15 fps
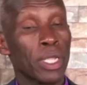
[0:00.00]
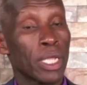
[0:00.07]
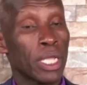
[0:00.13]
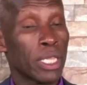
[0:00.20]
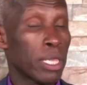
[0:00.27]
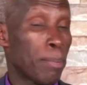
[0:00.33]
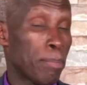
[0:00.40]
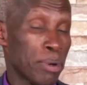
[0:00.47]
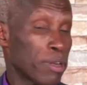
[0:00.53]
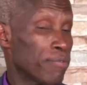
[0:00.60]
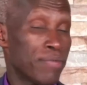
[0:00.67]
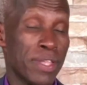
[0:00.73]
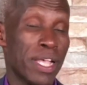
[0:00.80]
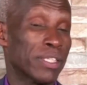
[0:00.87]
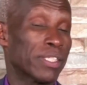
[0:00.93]
in the
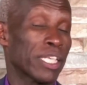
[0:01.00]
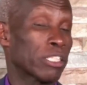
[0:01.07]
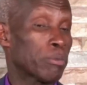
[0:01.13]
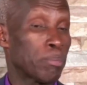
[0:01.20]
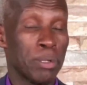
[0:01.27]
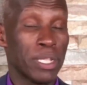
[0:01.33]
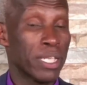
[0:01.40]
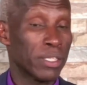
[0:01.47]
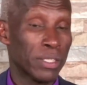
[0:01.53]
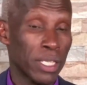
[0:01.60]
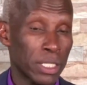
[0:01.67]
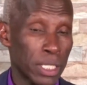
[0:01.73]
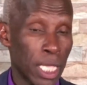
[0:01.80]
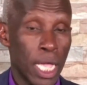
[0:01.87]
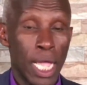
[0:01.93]
previous
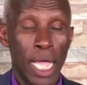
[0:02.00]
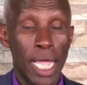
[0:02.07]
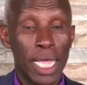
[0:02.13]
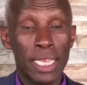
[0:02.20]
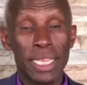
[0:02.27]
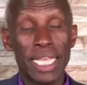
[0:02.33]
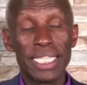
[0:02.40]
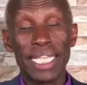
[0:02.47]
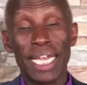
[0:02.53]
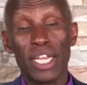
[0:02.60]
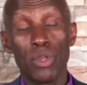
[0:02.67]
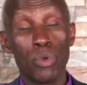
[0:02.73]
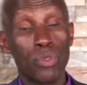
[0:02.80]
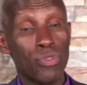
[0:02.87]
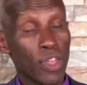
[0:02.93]
experiences. And this is a
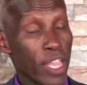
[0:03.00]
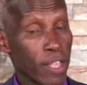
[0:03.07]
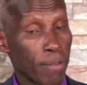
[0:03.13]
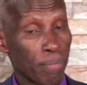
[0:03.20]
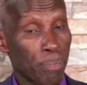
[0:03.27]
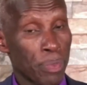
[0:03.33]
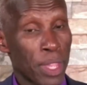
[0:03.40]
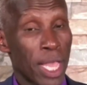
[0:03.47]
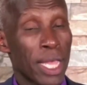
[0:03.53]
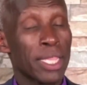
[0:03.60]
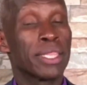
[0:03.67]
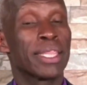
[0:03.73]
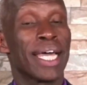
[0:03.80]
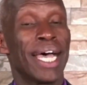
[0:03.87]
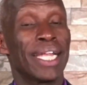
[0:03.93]
new thing
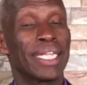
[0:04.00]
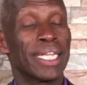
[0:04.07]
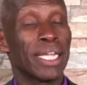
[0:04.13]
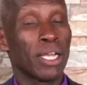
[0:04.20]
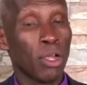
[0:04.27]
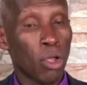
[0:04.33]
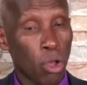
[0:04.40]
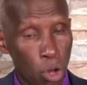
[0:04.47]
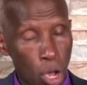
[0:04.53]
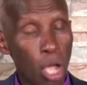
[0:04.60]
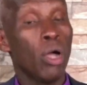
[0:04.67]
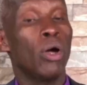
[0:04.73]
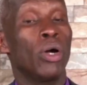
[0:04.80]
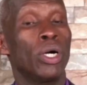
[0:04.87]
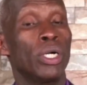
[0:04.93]
that
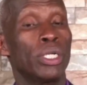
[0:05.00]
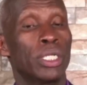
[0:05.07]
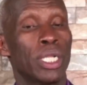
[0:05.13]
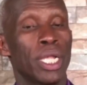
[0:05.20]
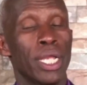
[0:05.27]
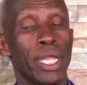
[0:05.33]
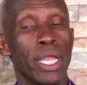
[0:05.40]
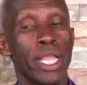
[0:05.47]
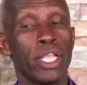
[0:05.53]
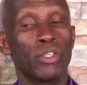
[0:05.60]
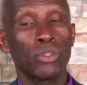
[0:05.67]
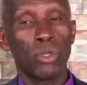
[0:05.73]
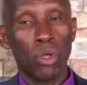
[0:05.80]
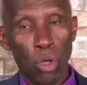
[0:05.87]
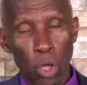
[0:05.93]
God
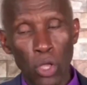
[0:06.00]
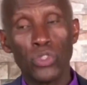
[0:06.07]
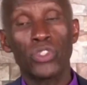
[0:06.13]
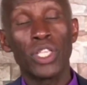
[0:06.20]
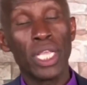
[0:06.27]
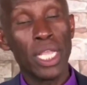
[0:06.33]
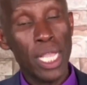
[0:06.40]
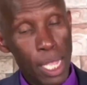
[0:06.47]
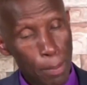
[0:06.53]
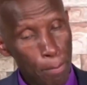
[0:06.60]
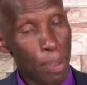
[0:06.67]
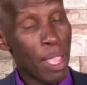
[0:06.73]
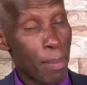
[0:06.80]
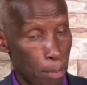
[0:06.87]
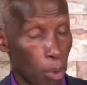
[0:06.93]
is causing
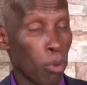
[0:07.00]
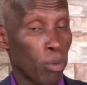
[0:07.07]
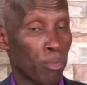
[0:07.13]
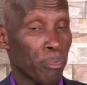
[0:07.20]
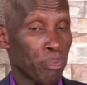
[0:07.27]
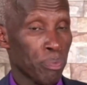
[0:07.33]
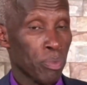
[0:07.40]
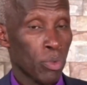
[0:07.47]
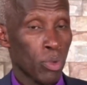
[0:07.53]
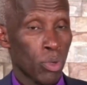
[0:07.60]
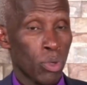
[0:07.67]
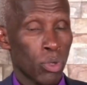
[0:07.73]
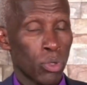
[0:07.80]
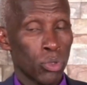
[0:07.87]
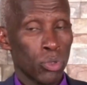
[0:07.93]
people
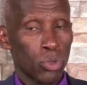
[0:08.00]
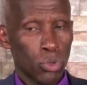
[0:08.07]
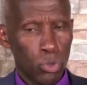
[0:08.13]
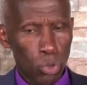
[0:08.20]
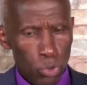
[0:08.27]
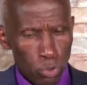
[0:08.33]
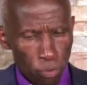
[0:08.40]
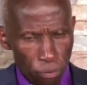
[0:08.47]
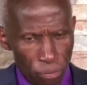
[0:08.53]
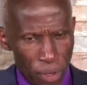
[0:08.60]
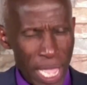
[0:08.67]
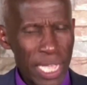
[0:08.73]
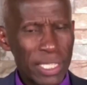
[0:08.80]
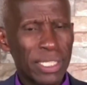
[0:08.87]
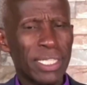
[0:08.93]
to
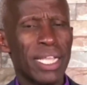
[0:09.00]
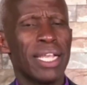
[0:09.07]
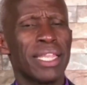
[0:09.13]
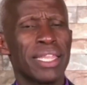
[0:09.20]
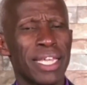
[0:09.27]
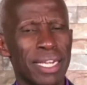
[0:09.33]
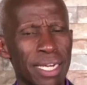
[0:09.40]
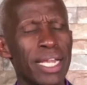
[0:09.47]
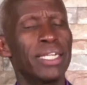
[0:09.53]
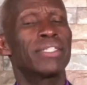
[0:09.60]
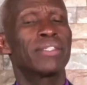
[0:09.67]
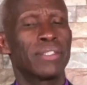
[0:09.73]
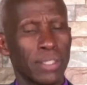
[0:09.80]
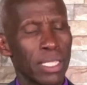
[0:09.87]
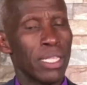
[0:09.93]
face the Red
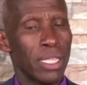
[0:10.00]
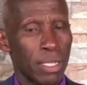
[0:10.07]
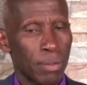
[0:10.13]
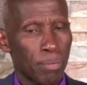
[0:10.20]
Sea